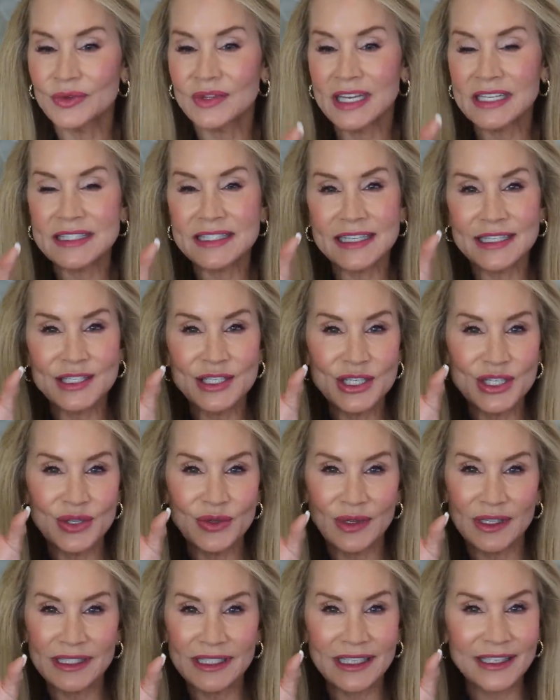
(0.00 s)
They send
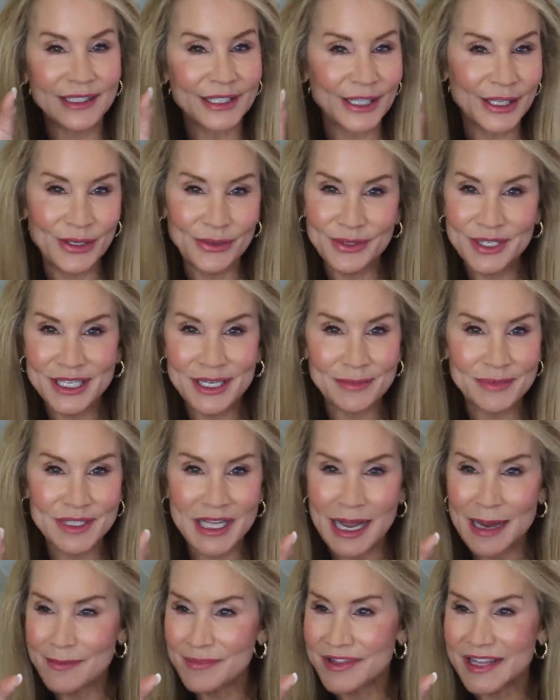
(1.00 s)
you a little Q-tip
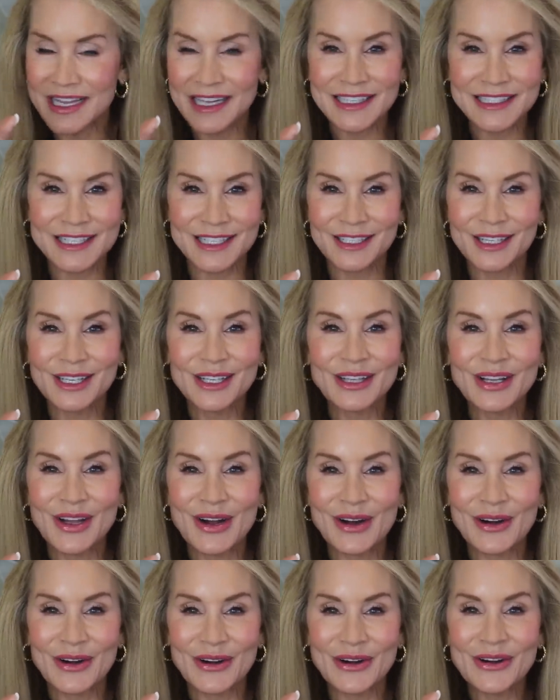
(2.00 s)
type thing, it's a little
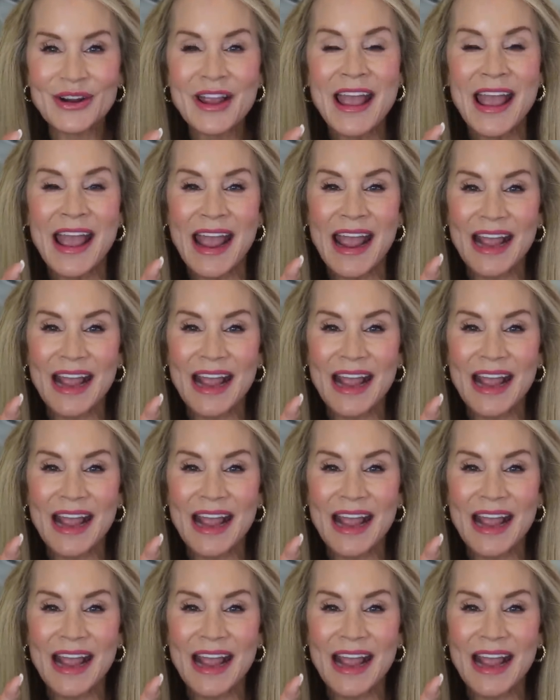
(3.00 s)
longer,